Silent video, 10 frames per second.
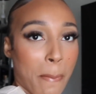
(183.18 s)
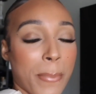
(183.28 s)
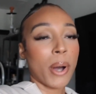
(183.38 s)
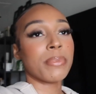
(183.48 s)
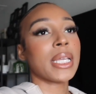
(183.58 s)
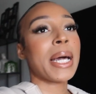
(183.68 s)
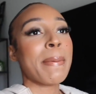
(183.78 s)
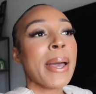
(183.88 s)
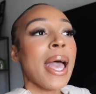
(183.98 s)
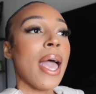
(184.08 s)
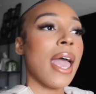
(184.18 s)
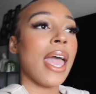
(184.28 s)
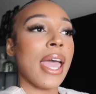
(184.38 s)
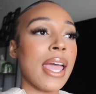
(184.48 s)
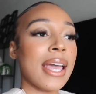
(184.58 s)
pumped up
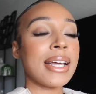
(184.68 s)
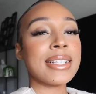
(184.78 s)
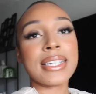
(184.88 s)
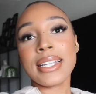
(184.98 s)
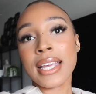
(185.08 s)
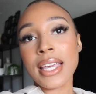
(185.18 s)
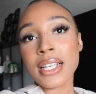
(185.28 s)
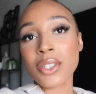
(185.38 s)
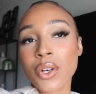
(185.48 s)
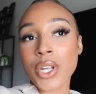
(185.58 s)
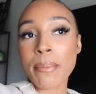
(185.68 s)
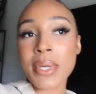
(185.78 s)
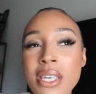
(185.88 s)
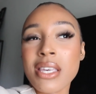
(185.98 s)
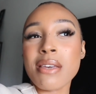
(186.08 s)
and today is gonna
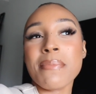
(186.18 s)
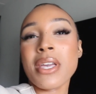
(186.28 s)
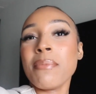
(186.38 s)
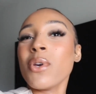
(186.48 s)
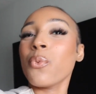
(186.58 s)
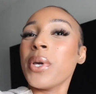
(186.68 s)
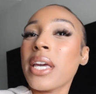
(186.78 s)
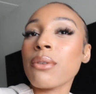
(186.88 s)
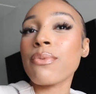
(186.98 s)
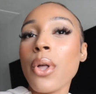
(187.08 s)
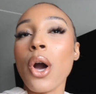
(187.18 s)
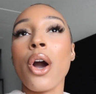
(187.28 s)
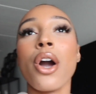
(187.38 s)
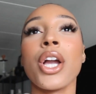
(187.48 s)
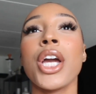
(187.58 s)
be maybe a weekend
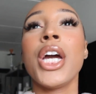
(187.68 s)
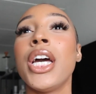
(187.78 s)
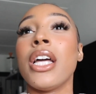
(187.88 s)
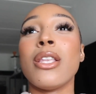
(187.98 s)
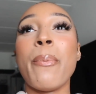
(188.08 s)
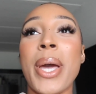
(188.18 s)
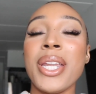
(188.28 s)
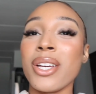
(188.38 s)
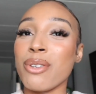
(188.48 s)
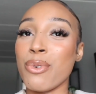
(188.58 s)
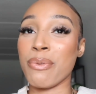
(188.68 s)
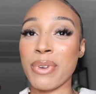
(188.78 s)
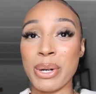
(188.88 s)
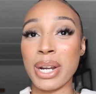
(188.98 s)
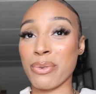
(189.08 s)
vlog depending on if you
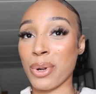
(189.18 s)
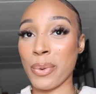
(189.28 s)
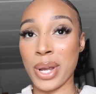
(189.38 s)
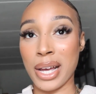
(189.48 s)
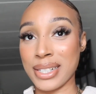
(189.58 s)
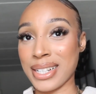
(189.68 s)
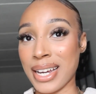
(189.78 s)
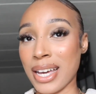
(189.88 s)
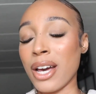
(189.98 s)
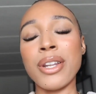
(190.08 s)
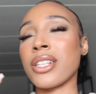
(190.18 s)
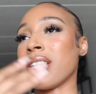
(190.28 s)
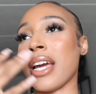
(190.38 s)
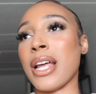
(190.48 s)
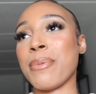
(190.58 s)
figure out if we're going out tonight uh, not
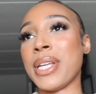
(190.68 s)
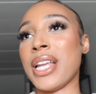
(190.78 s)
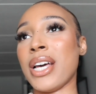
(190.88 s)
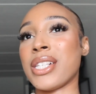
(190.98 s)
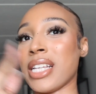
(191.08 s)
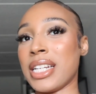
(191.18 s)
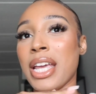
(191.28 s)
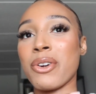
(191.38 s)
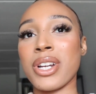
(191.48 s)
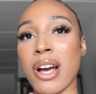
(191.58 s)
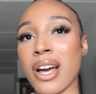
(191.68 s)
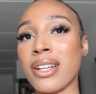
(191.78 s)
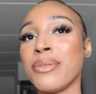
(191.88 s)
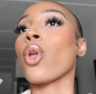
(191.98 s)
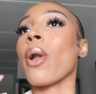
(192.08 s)
tonight i mean uh, sunday or not